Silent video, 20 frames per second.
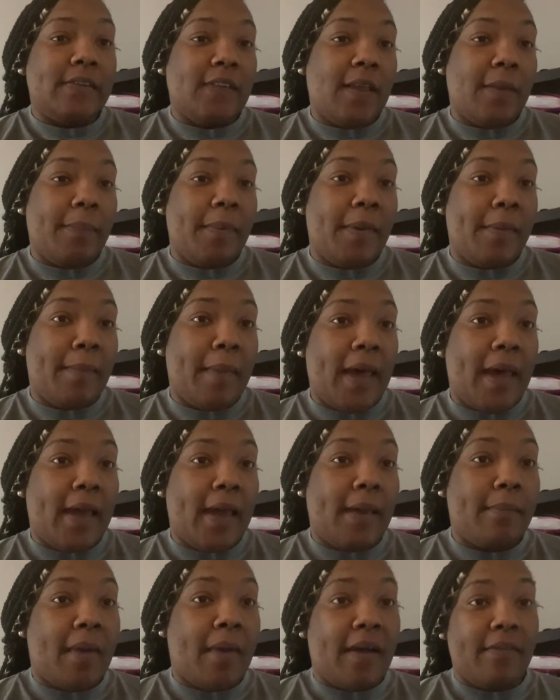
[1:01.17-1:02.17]
keep in
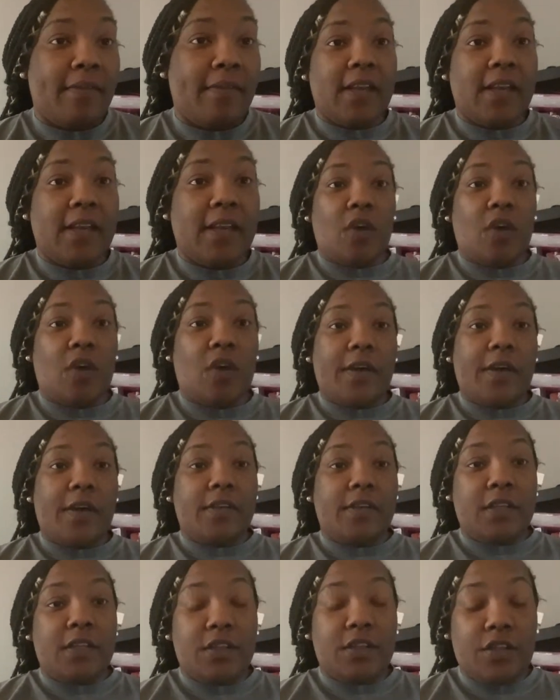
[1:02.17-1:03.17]
mind my readings are
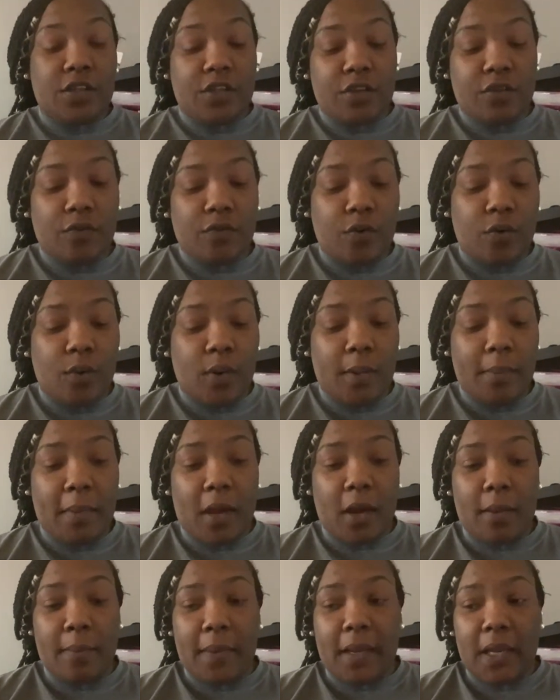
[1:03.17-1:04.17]
indeed general and may
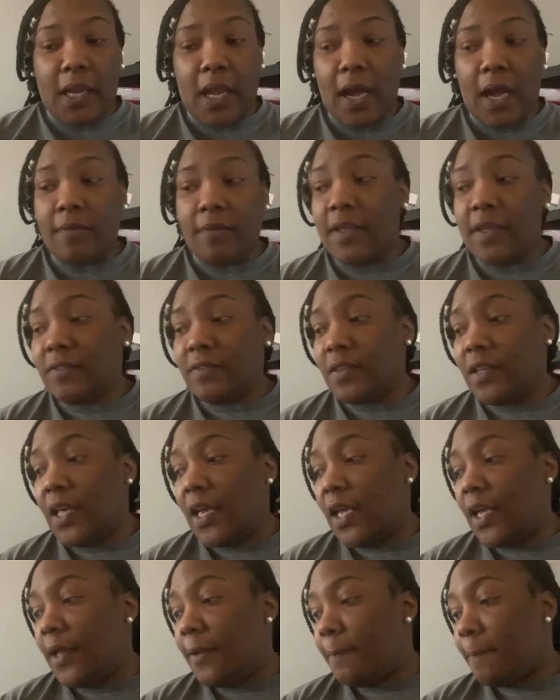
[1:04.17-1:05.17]
or may not
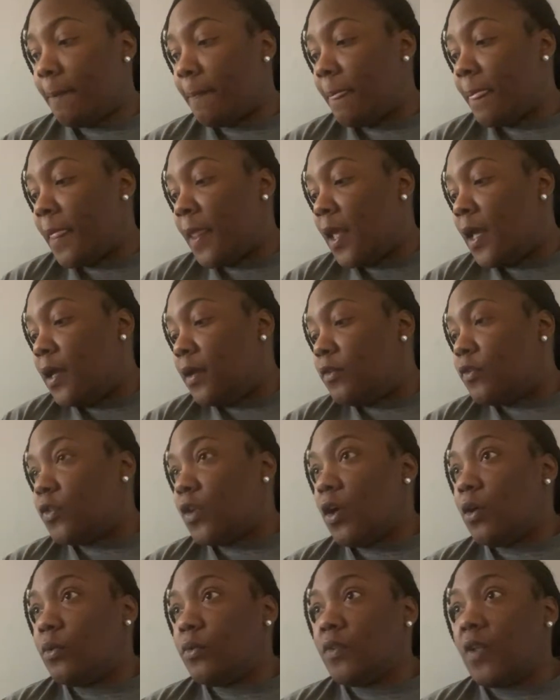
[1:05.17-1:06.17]
resonate.
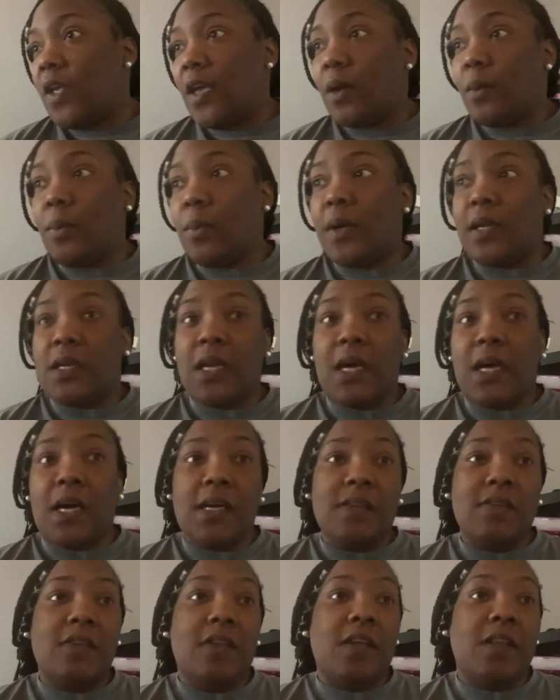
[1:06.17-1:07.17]
So take what
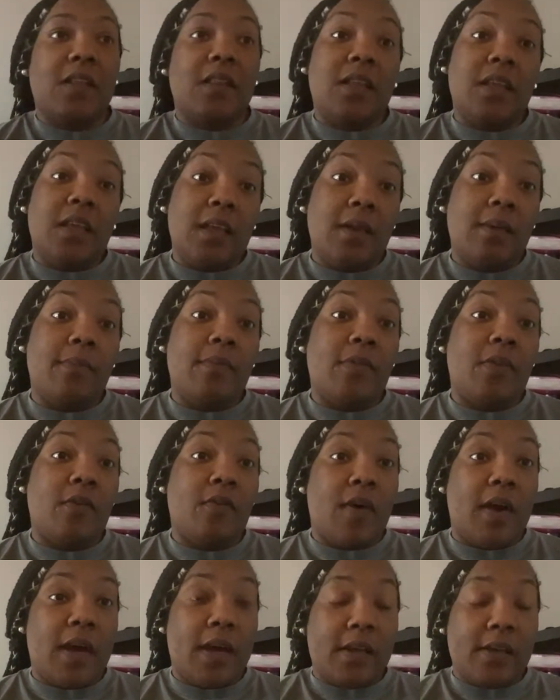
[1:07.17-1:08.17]
does and leave the
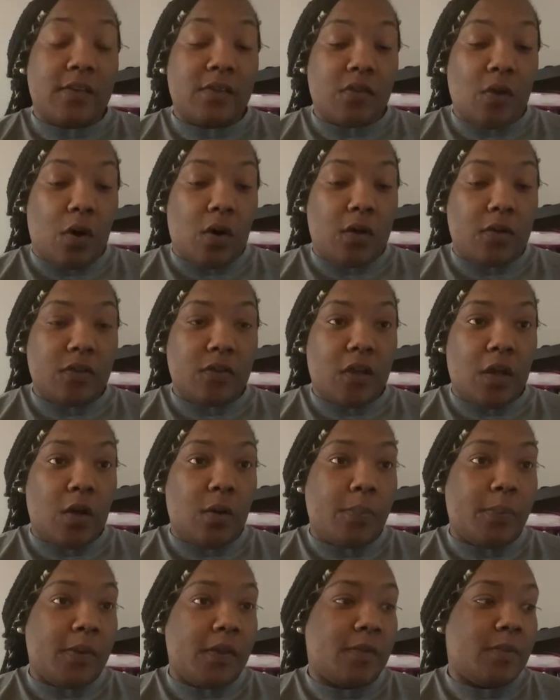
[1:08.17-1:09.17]
rest. Also,
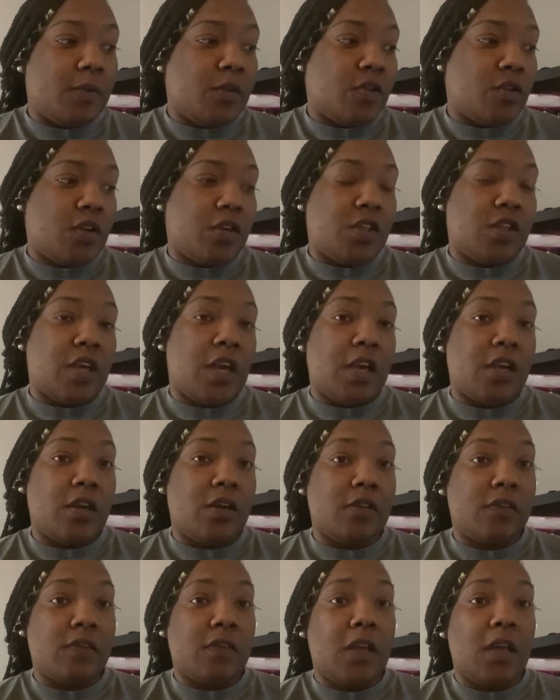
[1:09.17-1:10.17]
please be sure to check your
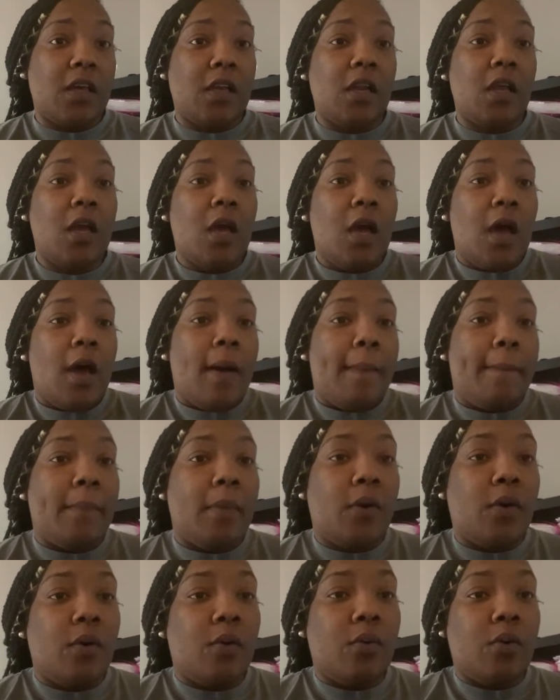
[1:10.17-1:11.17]
sun,
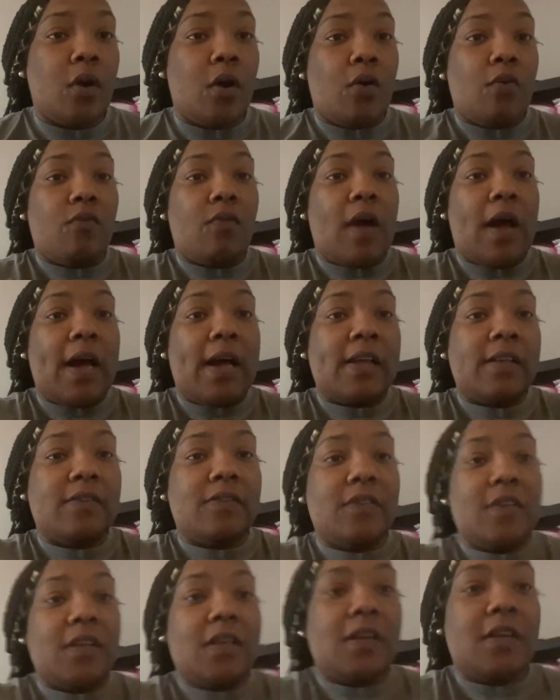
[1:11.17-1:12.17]
moon,
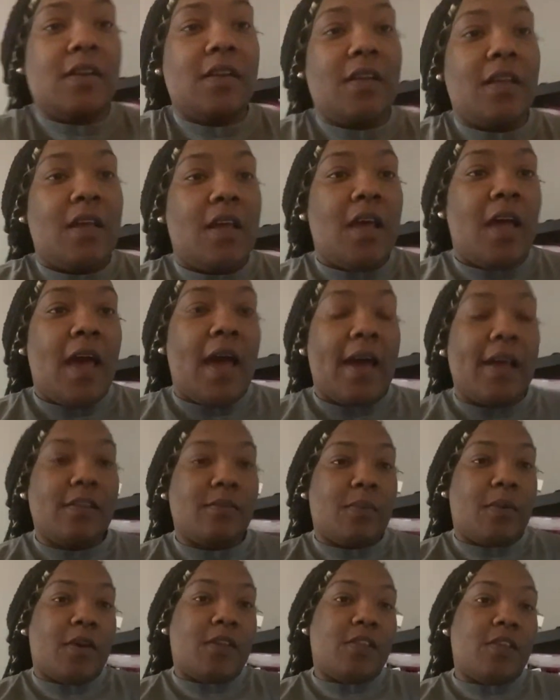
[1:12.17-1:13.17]
rising, as
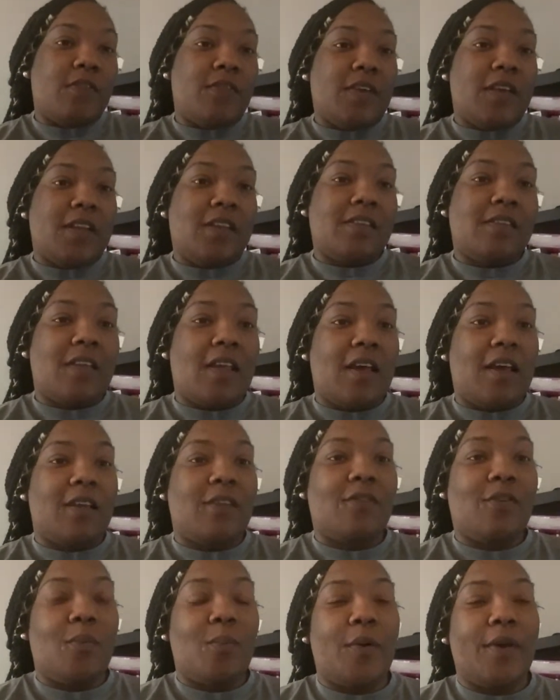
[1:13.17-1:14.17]
well as your Venus signs
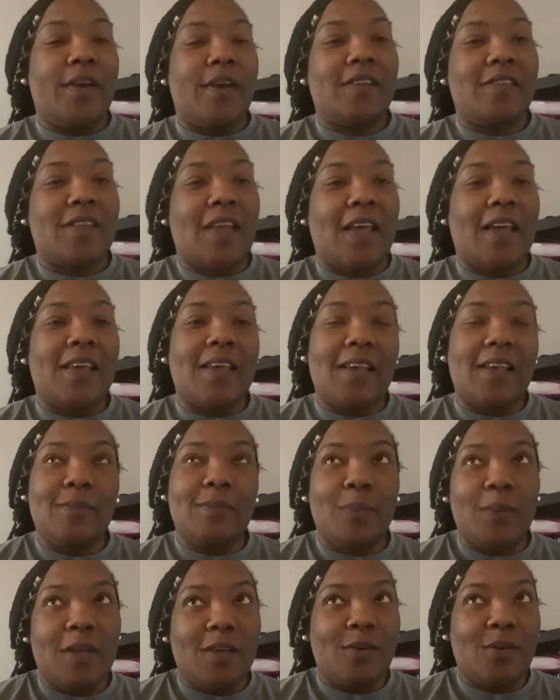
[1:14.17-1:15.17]
for more insight. Yes,
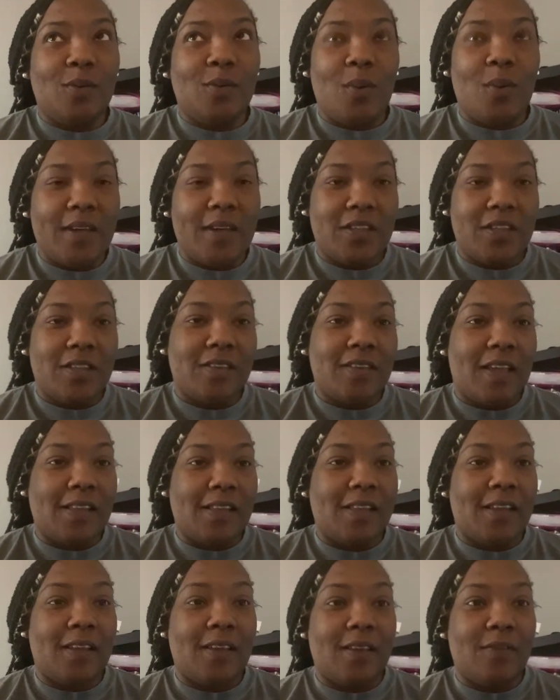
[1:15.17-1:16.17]
we can do questions at
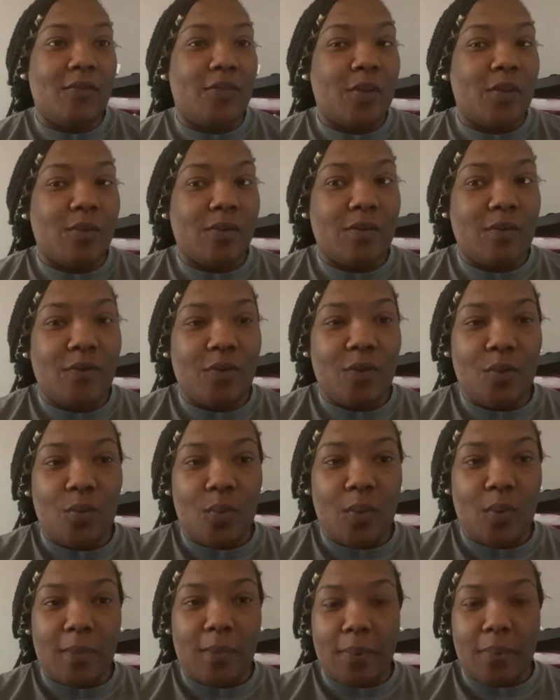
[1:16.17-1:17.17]
the end for those of you who
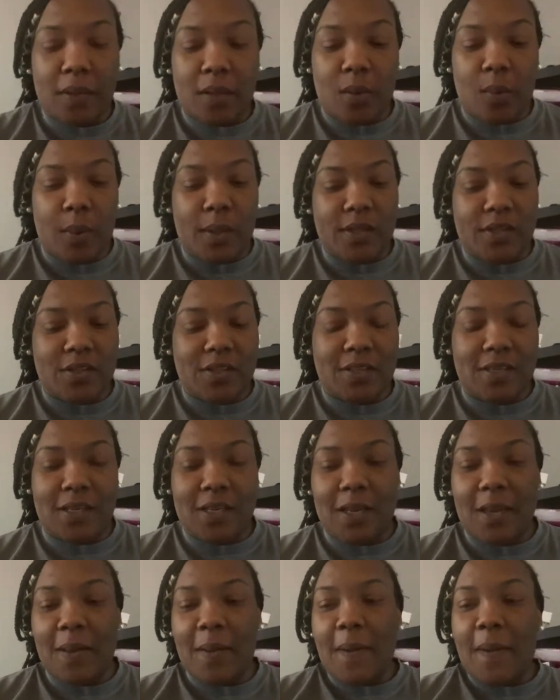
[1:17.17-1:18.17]
want to put a question
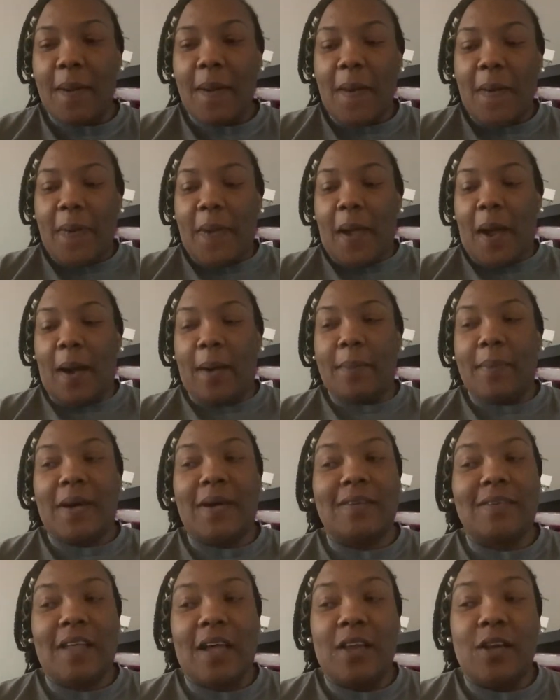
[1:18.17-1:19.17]
in.
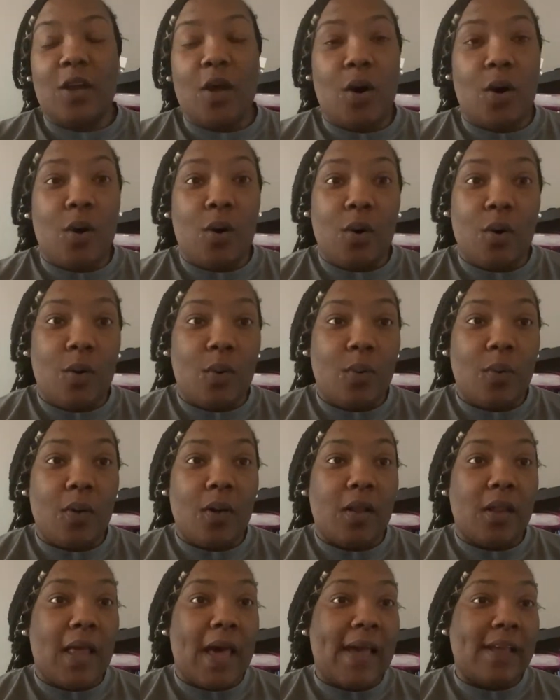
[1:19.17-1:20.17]
Because I know the
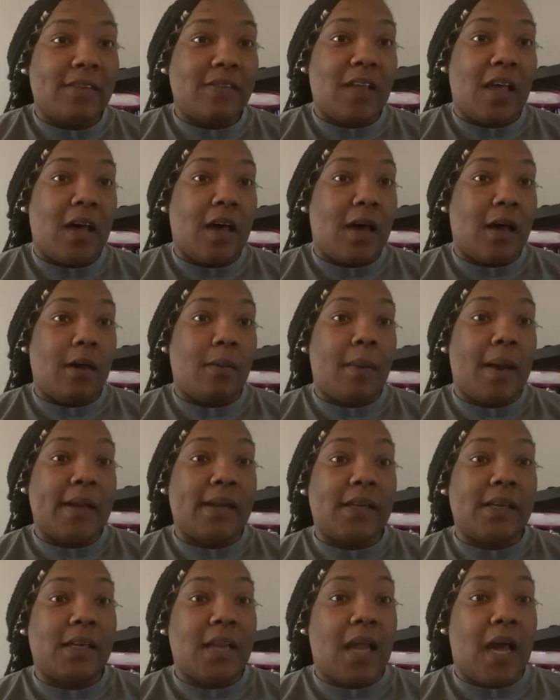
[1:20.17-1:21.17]
last time I
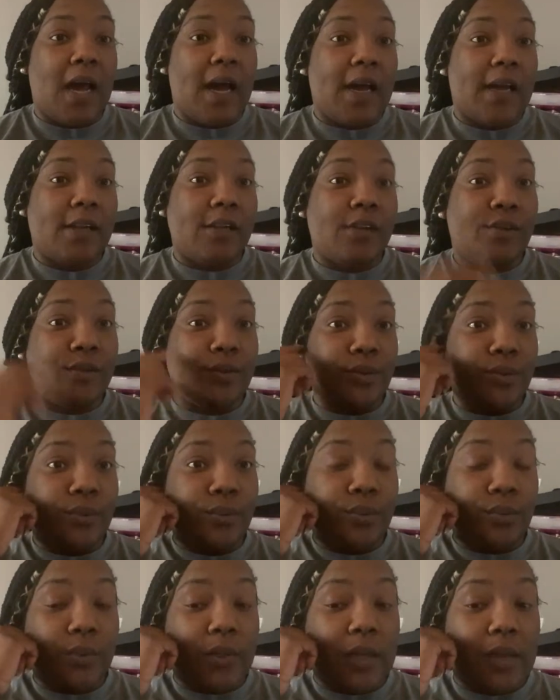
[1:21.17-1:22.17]
did not
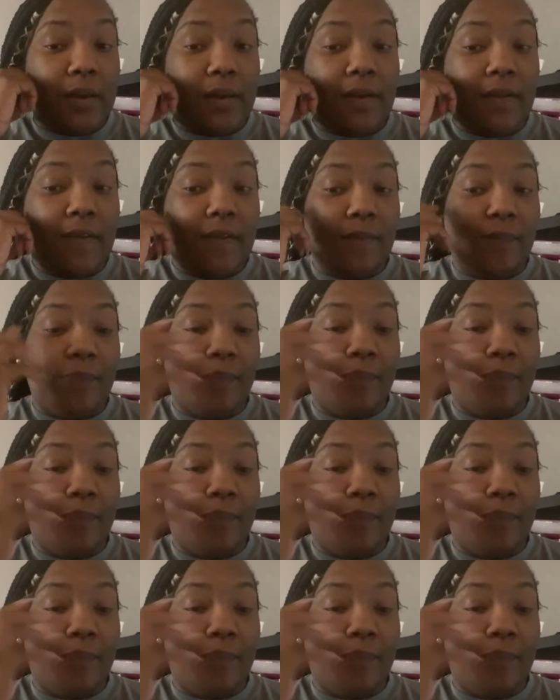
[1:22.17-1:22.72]
do it